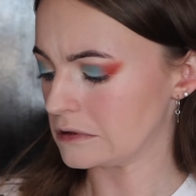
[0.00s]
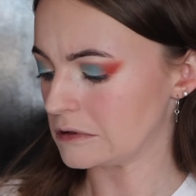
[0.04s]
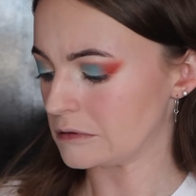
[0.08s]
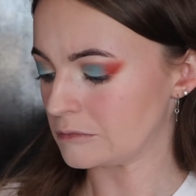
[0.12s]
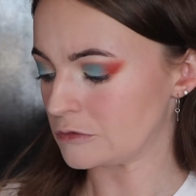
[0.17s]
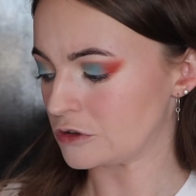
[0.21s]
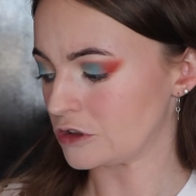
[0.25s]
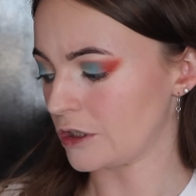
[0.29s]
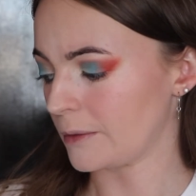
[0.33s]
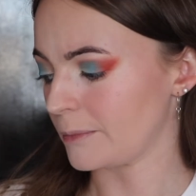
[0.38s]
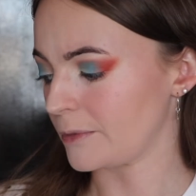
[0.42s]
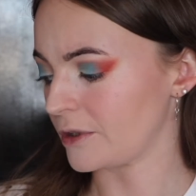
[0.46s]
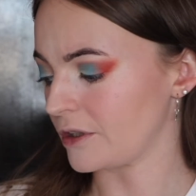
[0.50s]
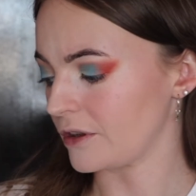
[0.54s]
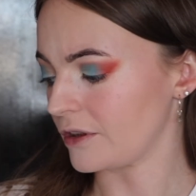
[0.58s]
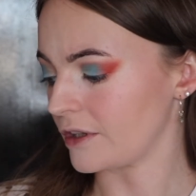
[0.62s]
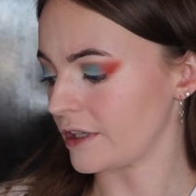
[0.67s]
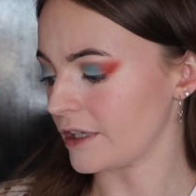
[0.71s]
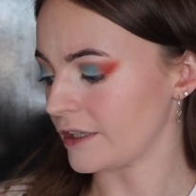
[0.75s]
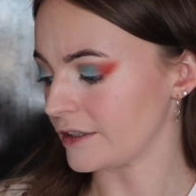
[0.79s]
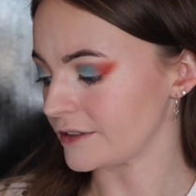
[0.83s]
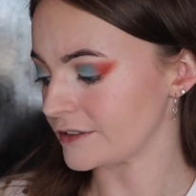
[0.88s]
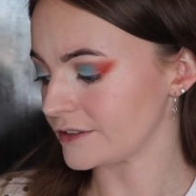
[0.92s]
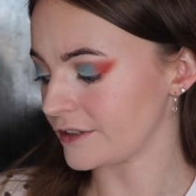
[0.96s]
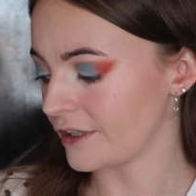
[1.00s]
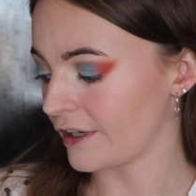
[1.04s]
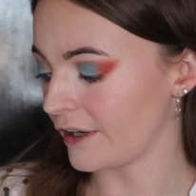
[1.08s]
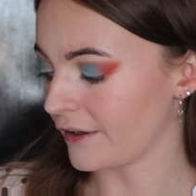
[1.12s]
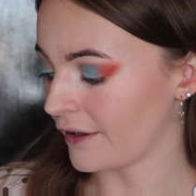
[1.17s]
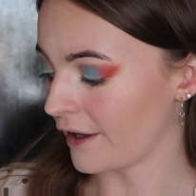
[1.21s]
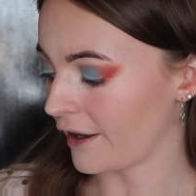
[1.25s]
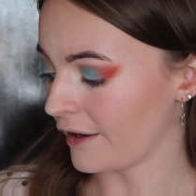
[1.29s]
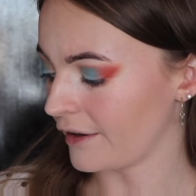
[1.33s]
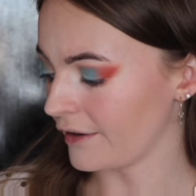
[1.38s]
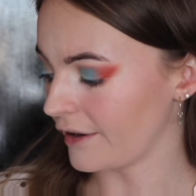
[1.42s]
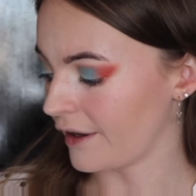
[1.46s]
dropping things
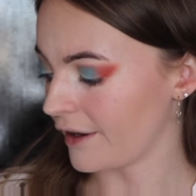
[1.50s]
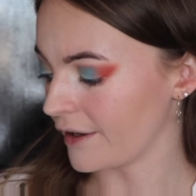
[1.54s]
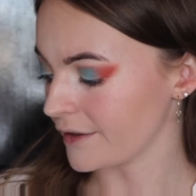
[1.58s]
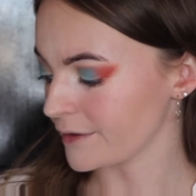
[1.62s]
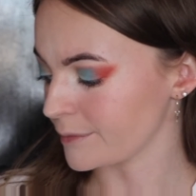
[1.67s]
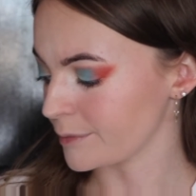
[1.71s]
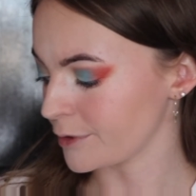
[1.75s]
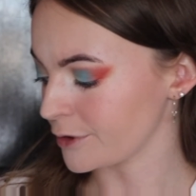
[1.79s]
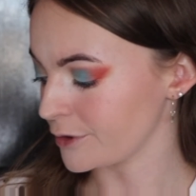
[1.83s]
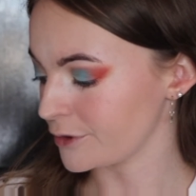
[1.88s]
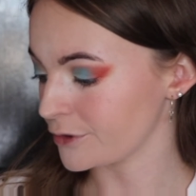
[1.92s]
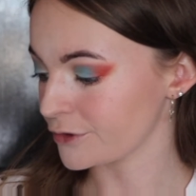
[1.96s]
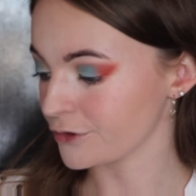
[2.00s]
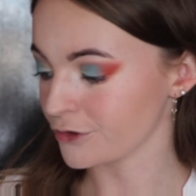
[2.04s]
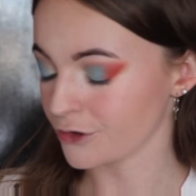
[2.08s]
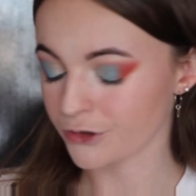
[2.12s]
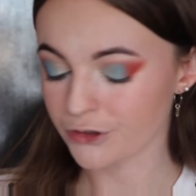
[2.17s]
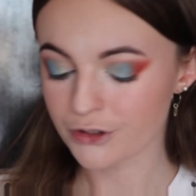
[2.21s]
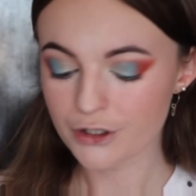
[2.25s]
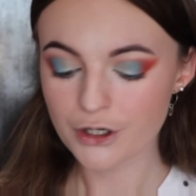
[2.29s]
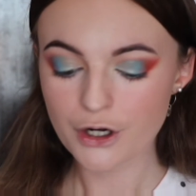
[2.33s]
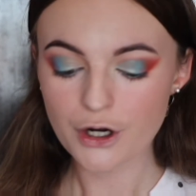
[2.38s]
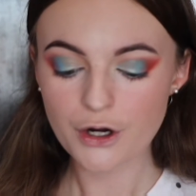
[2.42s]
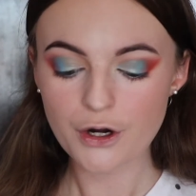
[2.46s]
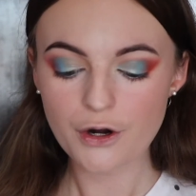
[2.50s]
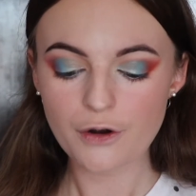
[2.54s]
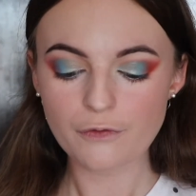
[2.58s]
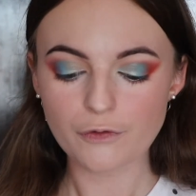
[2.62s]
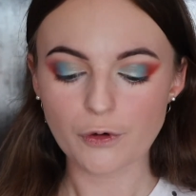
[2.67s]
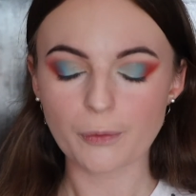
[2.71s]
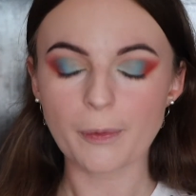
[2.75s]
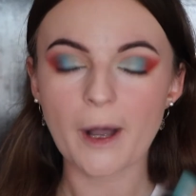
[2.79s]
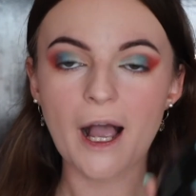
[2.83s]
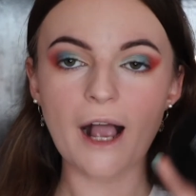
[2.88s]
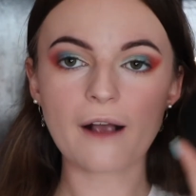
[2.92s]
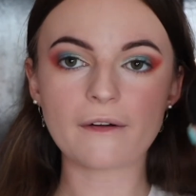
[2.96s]
again as per usual. For
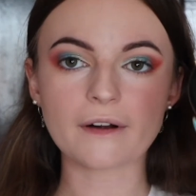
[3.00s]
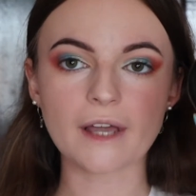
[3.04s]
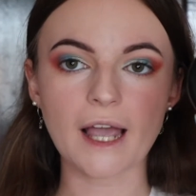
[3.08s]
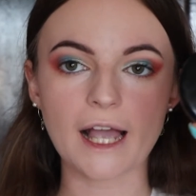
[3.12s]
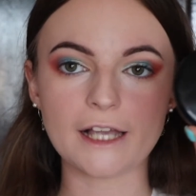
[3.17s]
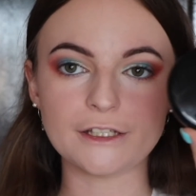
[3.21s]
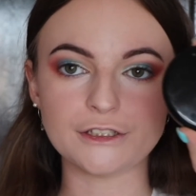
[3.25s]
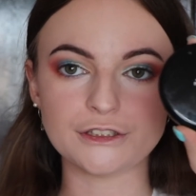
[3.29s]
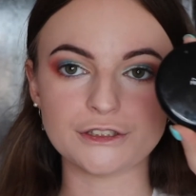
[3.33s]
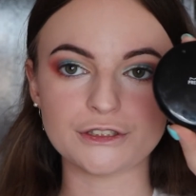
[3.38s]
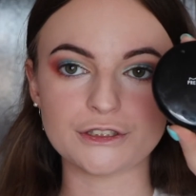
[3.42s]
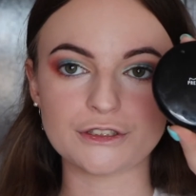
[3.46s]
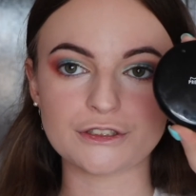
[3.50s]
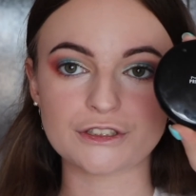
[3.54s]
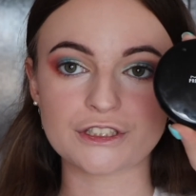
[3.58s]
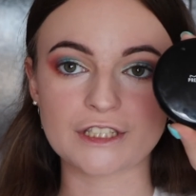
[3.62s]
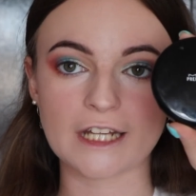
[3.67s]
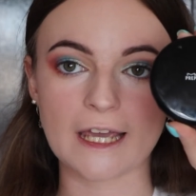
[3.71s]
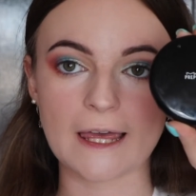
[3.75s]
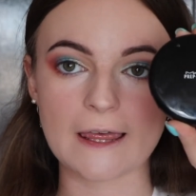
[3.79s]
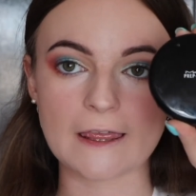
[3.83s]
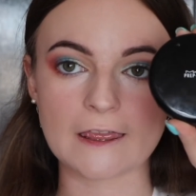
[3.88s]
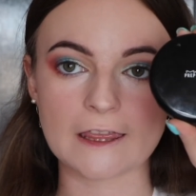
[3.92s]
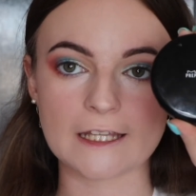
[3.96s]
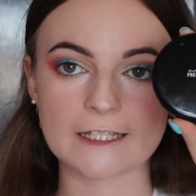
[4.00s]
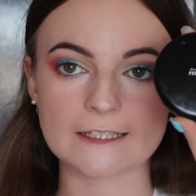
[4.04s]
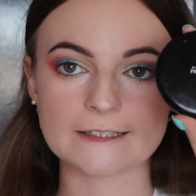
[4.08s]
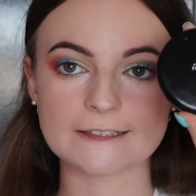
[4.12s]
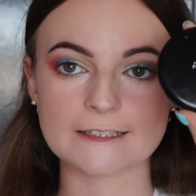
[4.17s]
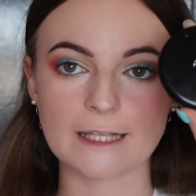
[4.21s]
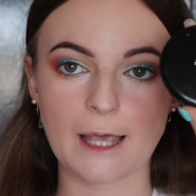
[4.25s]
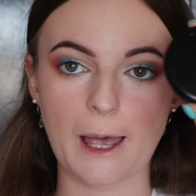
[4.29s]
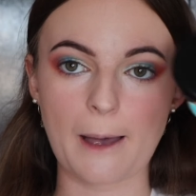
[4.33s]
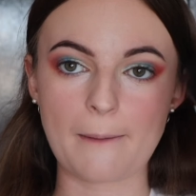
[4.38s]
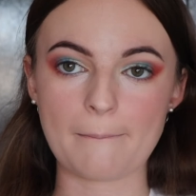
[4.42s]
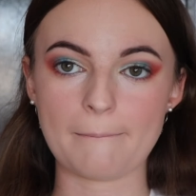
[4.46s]
powder, I used this
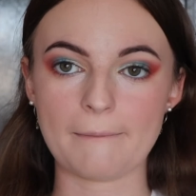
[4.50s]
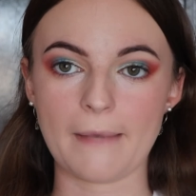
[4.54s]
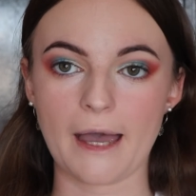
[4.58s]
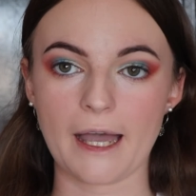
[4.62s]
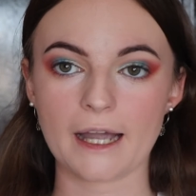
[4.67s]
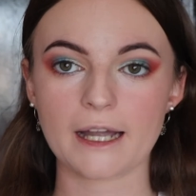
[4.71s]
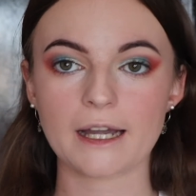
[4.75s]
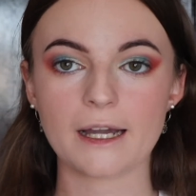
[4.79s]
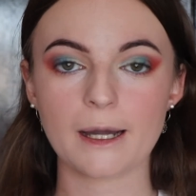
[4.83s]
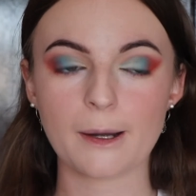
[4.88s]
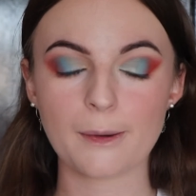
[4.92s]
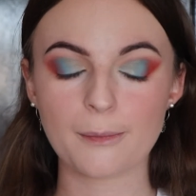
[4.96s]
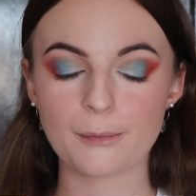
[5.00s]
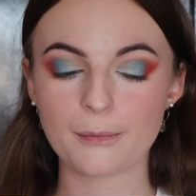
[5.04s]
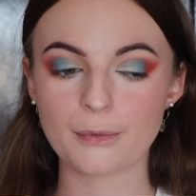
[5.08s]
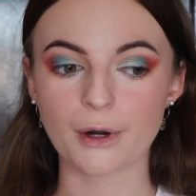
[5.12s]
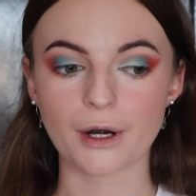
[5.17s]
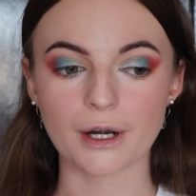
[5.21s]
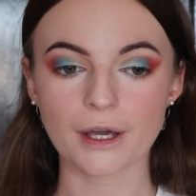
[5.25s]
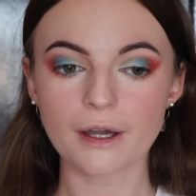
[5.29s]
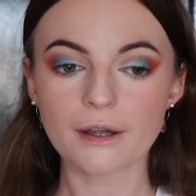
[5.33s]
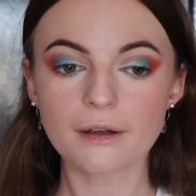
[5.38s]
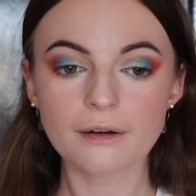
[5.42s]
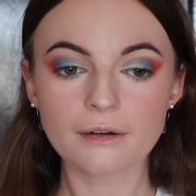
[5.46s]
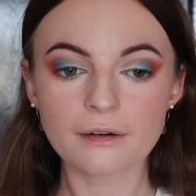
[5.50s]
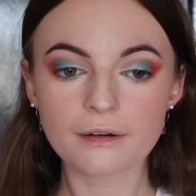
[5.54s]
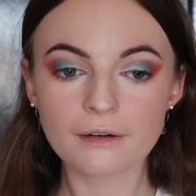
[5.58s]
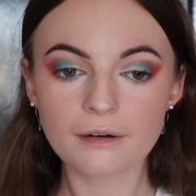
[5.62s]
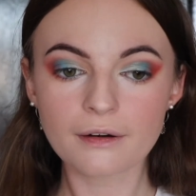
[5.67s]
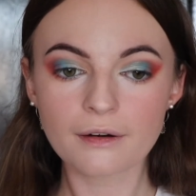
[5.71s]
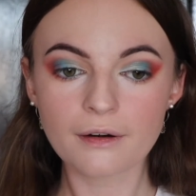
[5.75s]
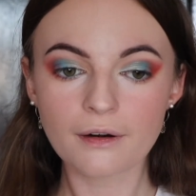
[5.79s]
MAC product.